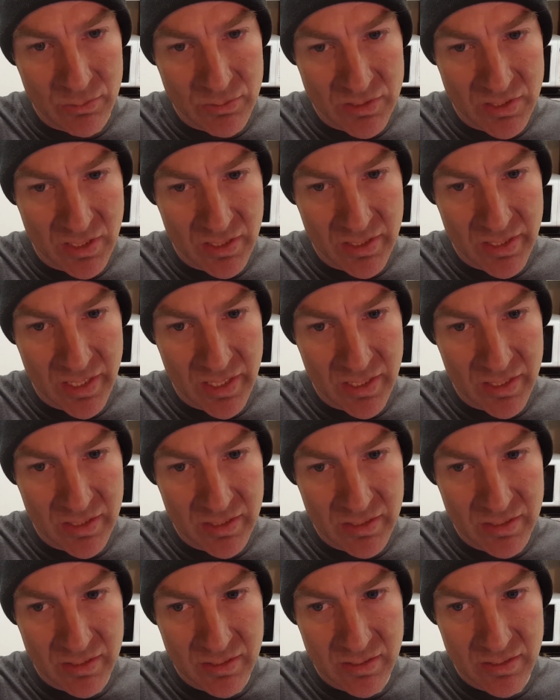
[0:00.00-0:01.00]
I was on
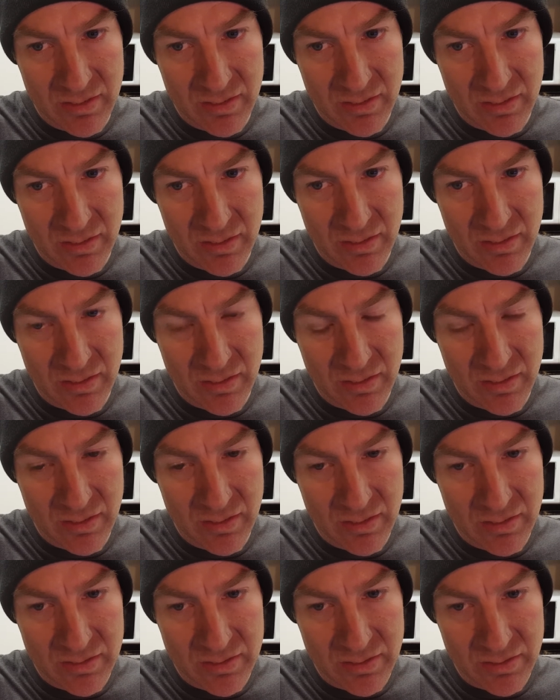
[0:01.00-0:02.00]
that
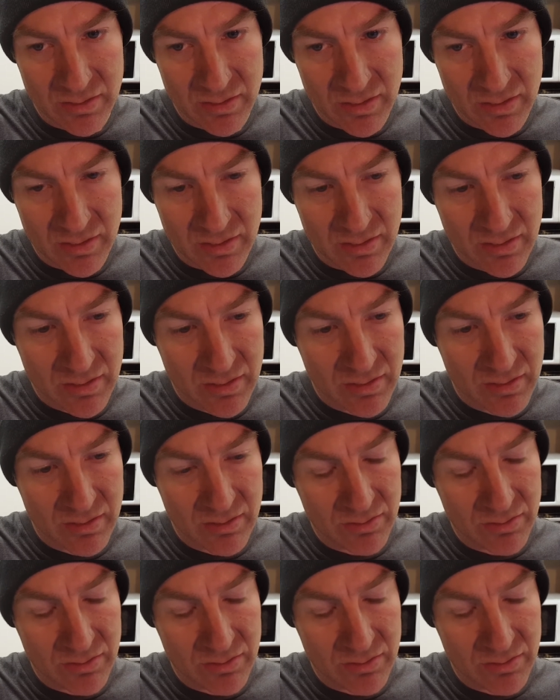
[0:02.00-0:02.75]
until